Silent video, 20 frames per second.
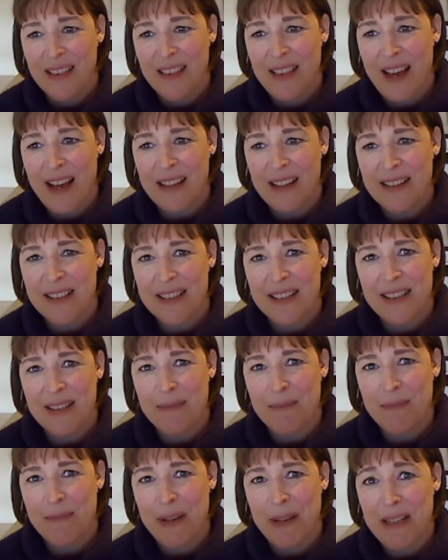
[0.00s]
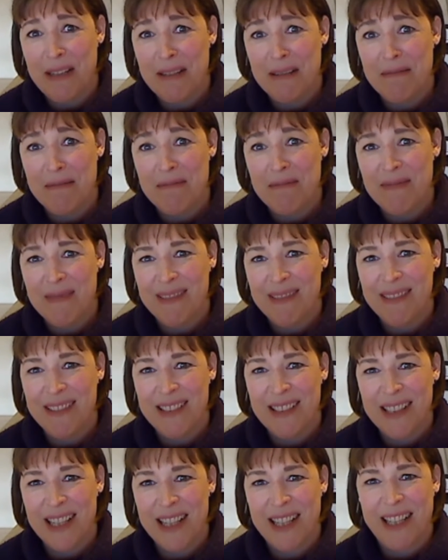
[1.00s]
That's been
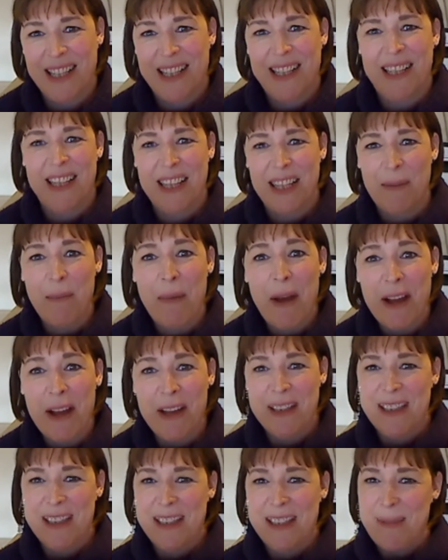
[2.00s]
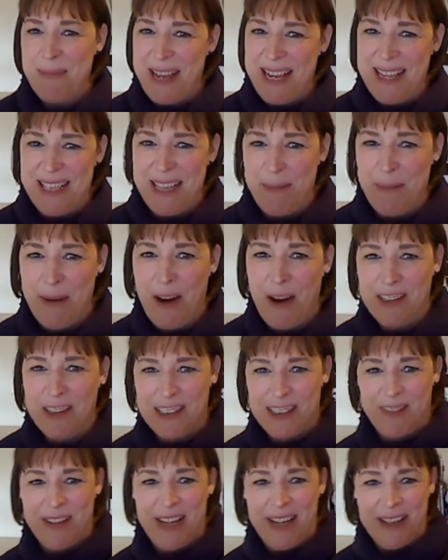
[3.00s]
the most amazing
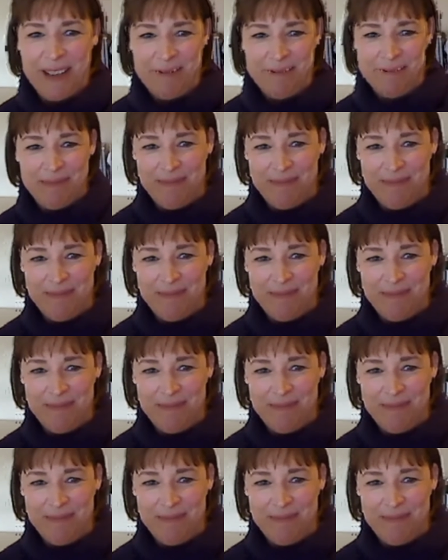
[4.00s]
part of it.